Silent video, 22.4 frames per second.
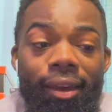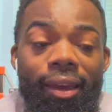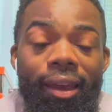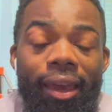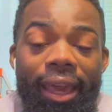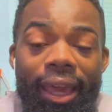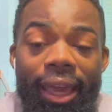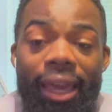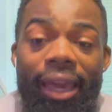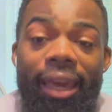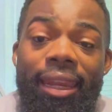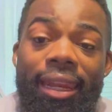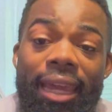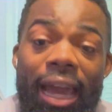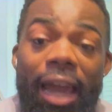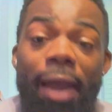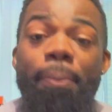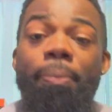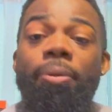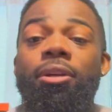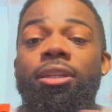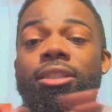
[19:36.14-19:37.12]
And
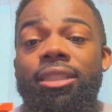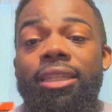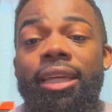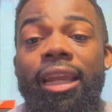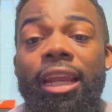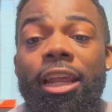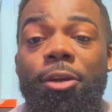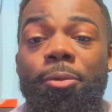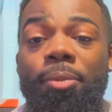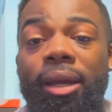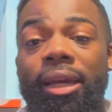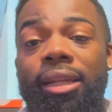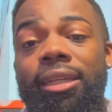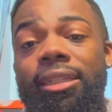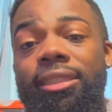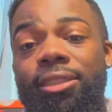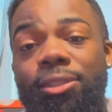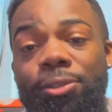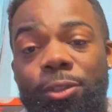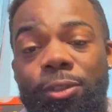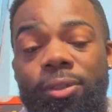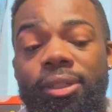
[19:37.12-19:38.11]
I appreciate everybody that
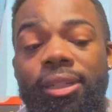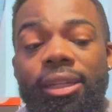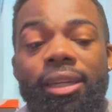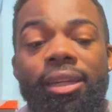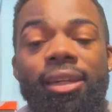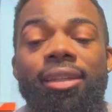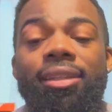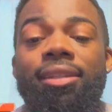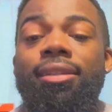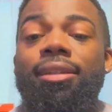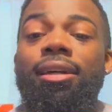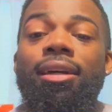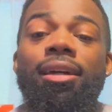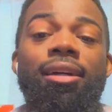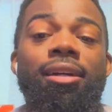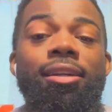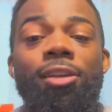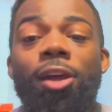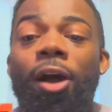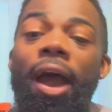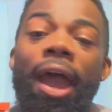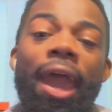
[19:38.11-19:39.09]
tuned in.
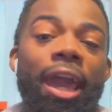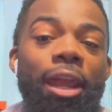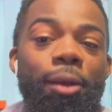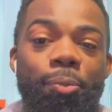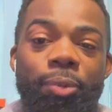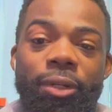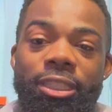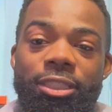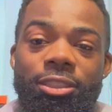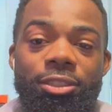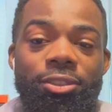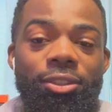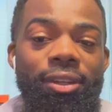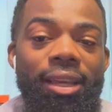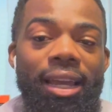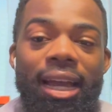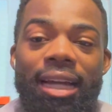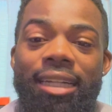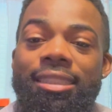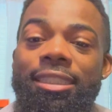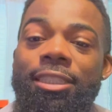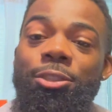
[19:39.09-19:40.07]
And I had to appreciate you
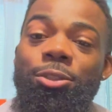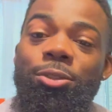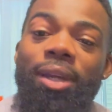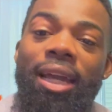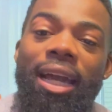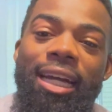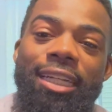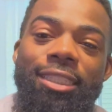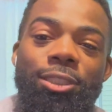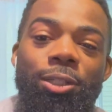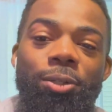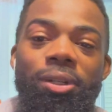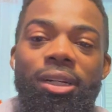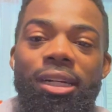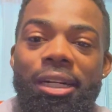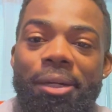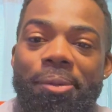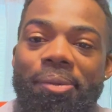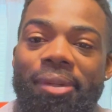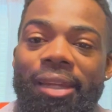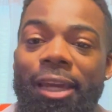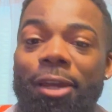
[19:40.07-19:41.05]
guys, let you guys know the
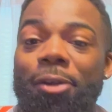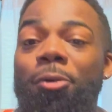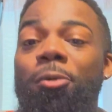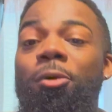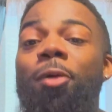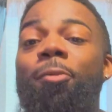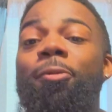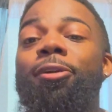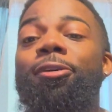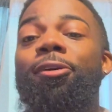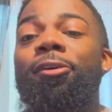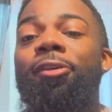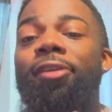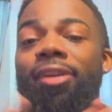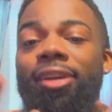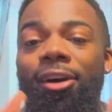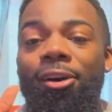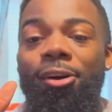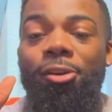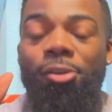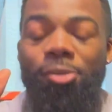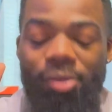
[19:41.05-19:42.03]
update on what was going
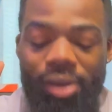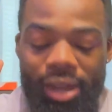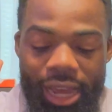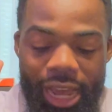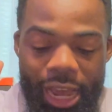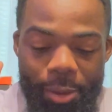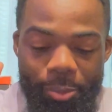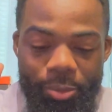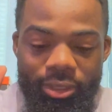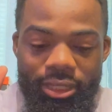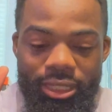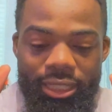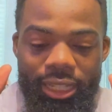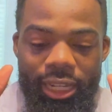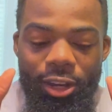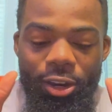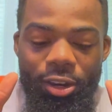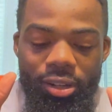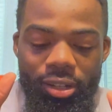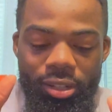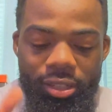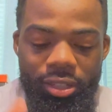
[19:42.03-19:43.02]
on. I appreciate
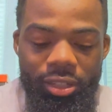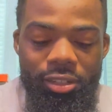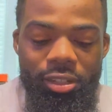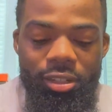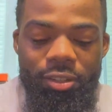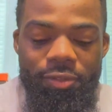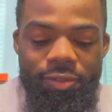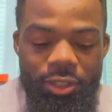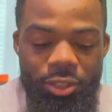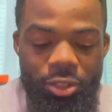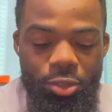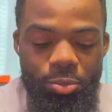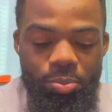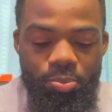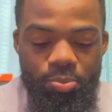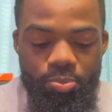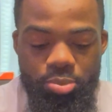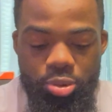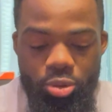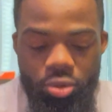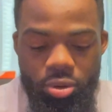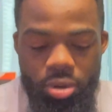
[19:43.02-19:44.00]
all the love and
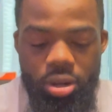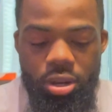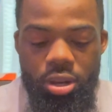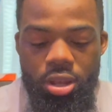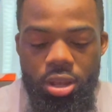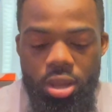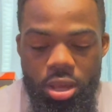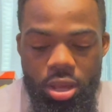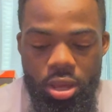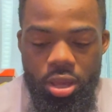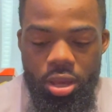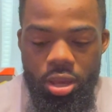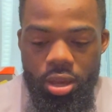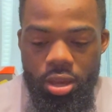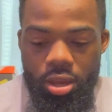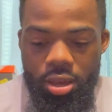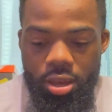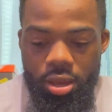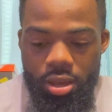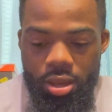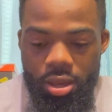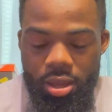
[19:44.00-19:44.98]
support.
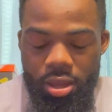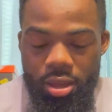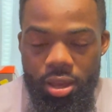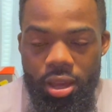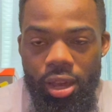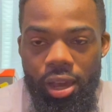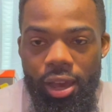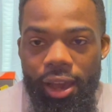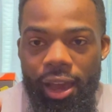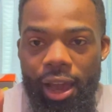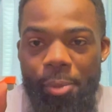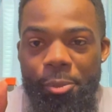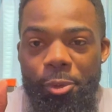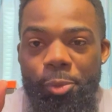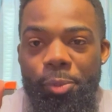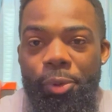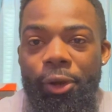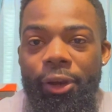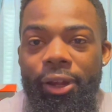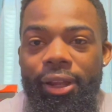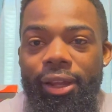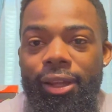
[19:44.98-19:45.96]
I'm going to
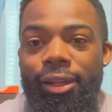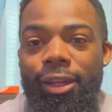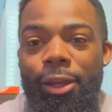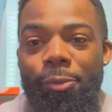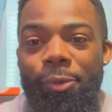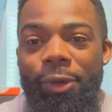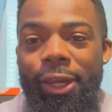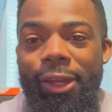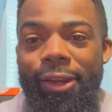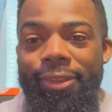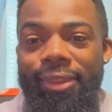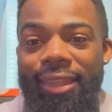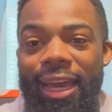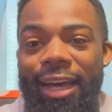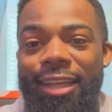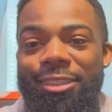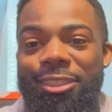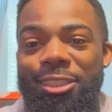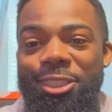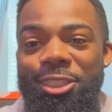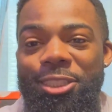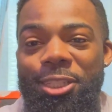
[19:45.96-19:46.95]
pray that we get
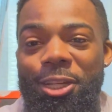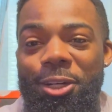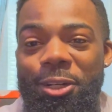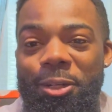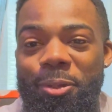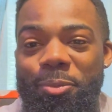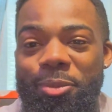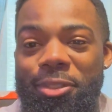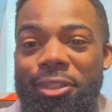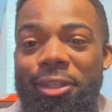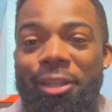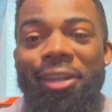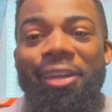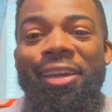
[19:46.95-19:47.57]
1,000 subs.